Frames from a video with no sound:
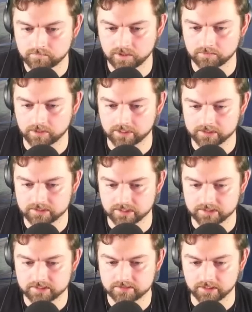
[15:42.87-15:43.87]
Nope, I guess
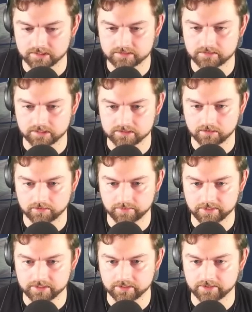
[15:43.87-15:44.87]
that's all that
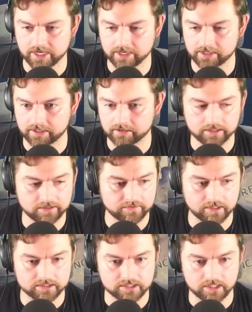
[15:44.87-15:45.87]
we do down here, even
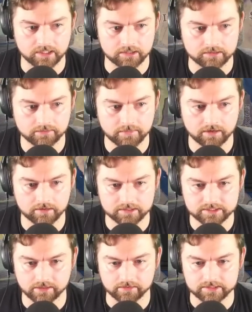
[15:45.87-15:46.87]
as America is
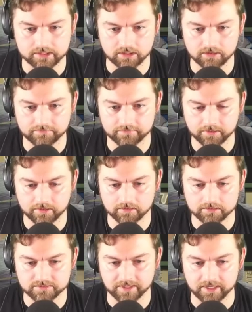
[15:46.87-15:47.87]
tearing itself
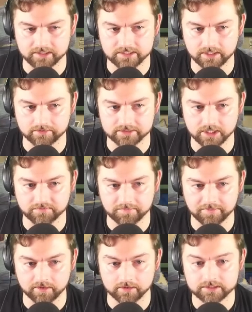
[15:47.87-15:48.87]
apart, Spain is tearing itself
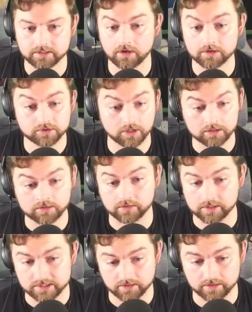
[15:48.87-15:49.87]
apart,
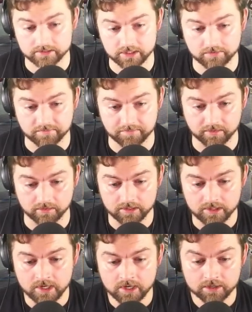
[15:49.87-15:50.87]
Austria-Hungary is tearing itself
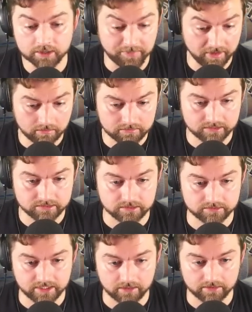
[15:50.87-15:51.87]
apart, the Balkans are
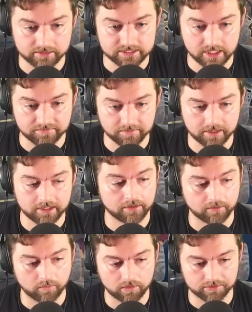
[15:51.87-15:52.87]
tearing itself, yeah,
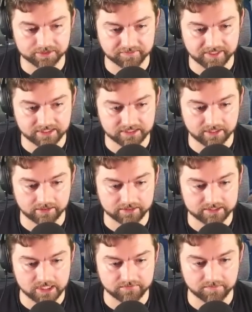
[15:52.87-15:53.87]
the world is basically tearing
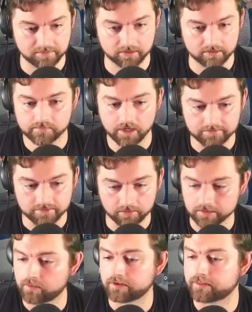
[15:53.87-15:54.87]
itself apart. I'm the
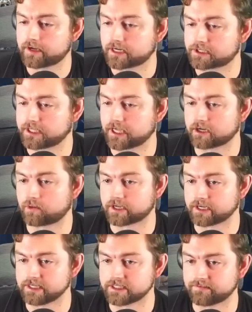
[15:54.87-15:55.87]
only one that actually had a quick
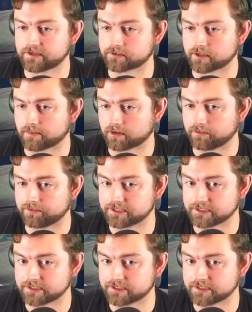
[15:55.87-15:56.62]
and easy victory among all these